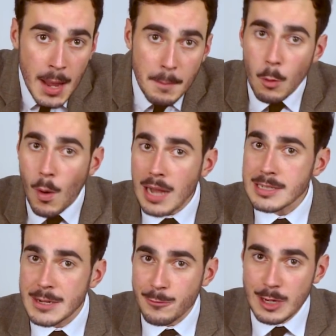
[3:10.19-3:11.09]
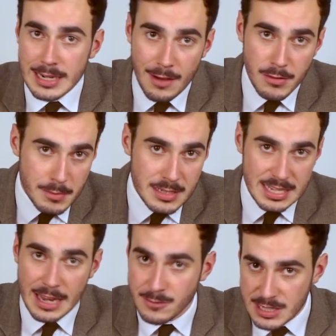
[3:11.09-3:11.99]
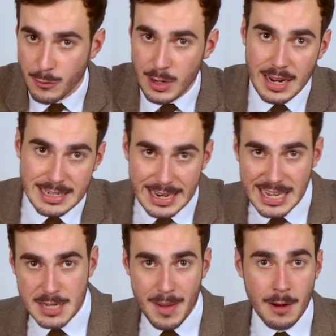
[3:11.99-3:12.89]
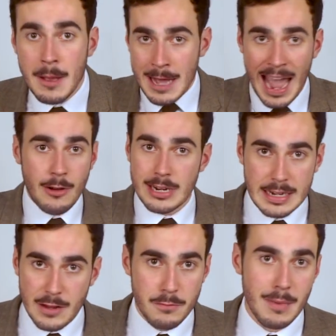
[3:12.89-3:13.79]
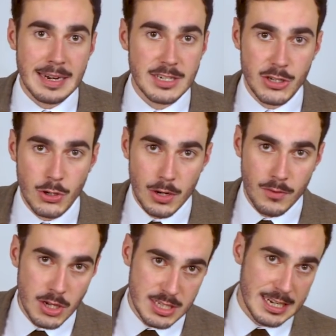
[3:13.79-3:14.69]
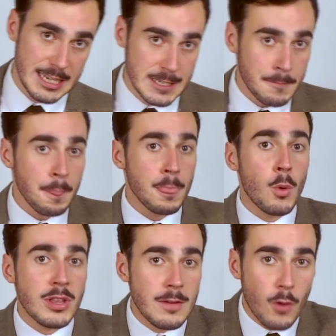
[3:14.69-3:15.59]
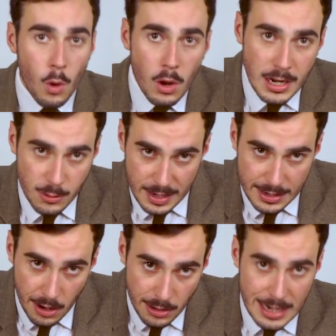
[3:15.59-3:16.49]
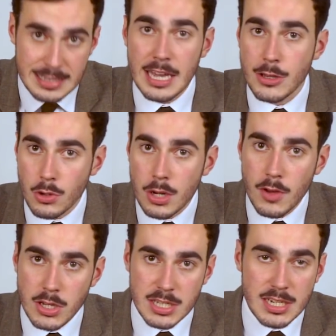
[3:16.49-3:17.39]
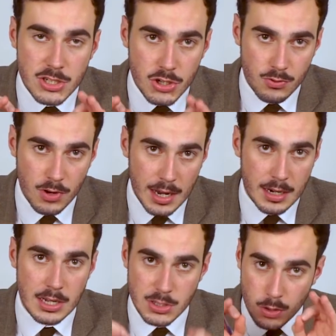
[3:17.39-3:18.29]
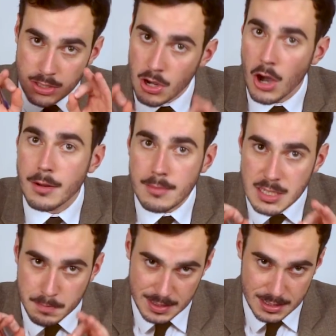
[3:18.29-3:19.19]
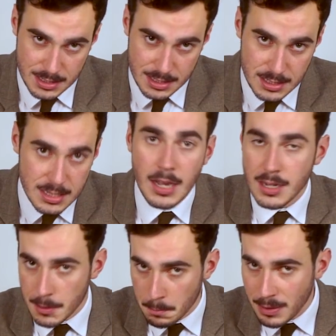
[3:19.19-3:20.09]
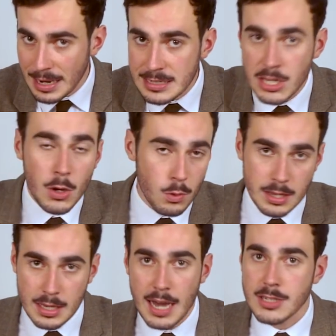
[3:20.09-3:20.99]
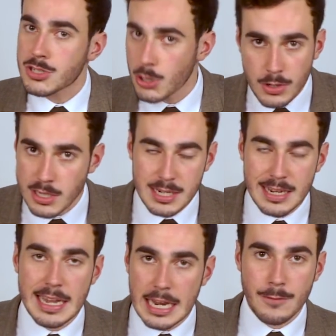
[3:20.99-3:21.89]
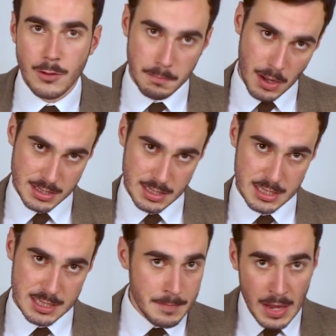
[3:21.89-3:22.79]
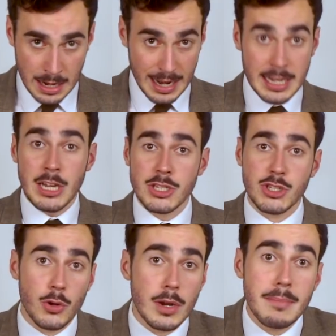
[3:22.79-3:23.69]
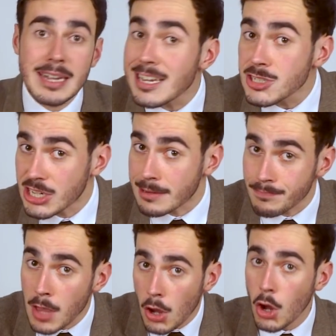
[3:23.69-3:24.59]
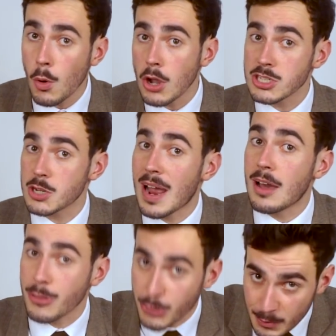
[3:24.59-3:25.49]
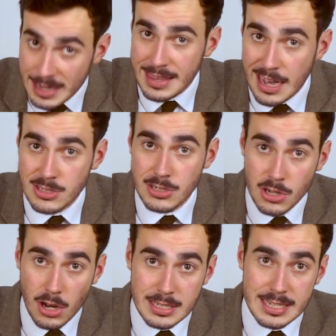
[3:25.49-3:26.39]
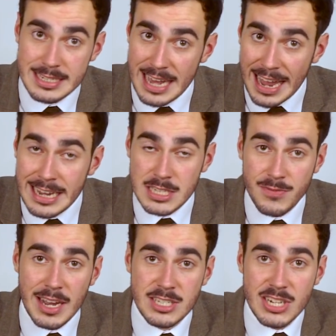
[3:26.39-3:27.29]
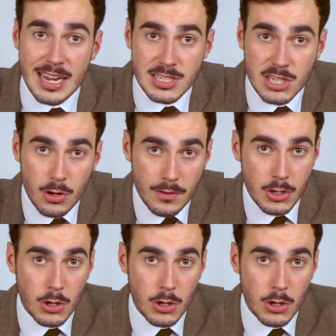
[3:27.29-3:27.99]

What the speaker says: But while different governments have different ideas about how to give money to universities, what they've all agreed on is that universities should run as autonomous businesses complete with cartoonishly evil bosses, like Stuart McCutcheon, who earns around $3,000 a day as Vice-Chancellor of the